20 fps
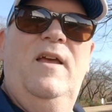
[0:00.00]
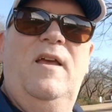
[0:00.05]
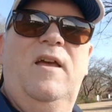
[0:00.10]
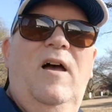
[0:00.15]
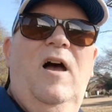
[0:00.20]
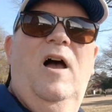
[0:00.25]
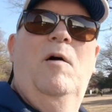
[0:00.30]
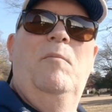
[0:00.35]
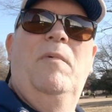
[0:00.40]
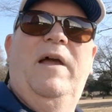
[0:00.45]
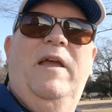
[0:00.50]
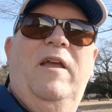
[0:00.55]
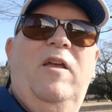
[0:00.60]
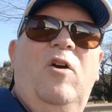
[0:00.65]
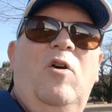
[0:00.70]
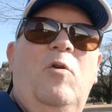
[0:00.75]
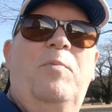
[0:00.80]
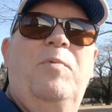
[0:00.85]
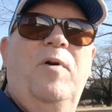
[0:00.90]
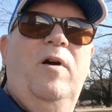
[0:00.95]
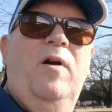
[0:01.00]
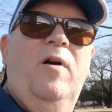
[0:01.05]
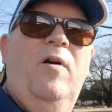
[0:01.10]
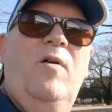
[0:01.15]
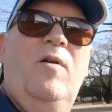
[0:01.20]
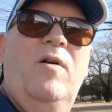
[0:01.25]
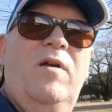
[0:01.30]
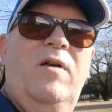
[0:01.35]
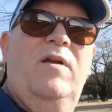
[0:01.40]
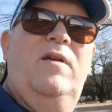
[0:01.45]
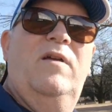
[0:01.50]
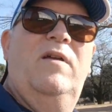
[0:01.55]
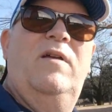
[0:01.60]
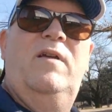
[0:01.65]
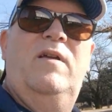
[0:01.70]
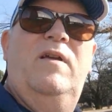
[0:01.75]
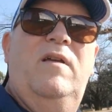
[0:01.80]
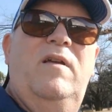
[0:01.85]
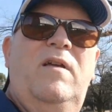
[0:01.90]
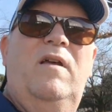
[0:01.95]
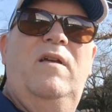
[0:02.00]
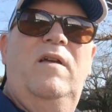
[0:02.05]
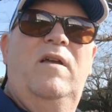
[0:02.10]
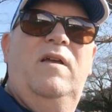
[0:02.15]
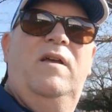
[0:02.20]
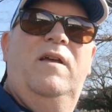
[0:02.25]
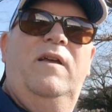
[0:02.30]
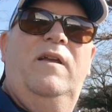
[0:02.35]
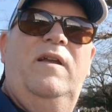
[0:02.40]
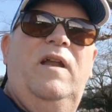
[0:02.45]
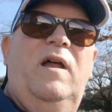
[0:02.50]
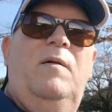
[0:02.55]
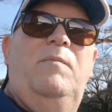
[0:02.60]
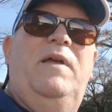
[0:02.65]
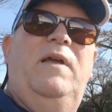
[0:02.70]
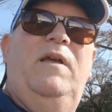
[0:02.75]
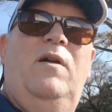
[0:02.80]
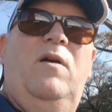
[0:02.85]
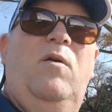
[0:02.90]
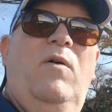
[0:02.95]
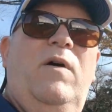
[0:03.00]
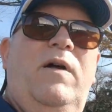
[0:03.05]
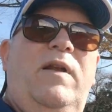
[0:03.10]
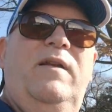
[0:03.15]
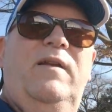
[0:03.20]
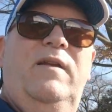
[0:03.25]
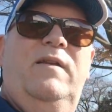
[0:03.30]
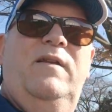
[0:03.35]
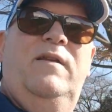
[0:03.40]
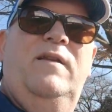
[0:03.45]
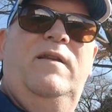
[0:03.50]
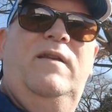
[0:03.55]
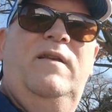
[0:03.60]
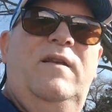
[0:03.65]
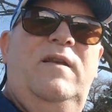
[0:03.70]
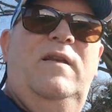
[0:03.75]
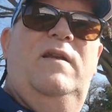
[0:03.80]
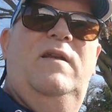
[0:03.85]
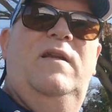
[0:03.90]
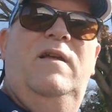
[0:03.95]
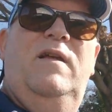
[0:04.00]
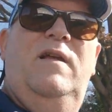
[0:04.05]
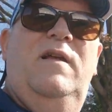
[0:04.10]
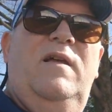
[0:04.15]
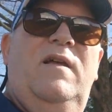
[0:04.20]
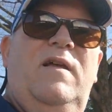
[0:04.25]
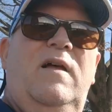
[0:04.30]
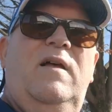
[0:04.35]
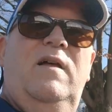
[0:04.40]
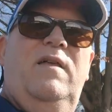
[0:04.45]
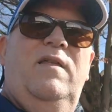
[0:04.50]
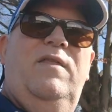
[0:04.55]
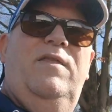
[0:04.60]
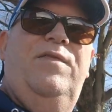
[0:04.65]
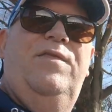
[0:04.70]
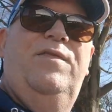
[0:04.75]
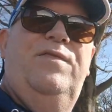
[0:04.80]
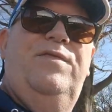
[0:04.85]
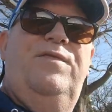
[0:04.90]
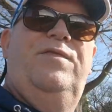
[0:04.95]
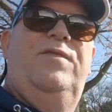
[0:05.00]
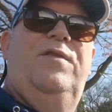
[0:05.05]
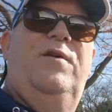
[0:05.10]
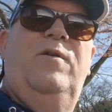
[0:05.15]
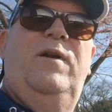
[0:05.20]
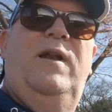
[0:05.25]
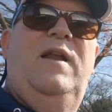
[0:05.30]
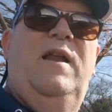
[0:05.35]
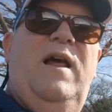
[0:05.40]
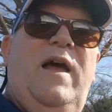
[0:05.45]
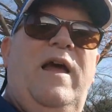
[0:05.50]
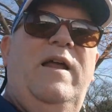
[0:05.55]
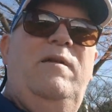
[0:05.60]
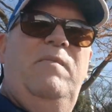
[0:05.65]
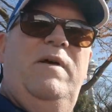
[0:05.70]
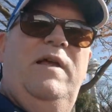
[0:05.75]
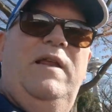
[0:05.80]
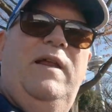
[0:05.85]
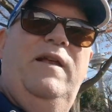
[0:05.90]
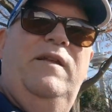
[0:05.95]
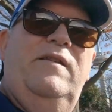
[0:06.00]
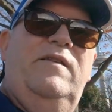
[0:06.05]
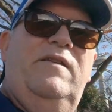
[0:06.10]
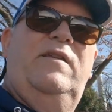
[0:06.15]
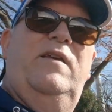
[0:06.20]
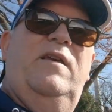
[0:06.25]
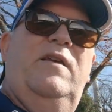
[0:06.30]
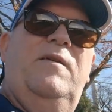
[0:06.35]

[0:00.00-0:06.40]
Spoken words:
on my GoPro. I've been going 39 minutes.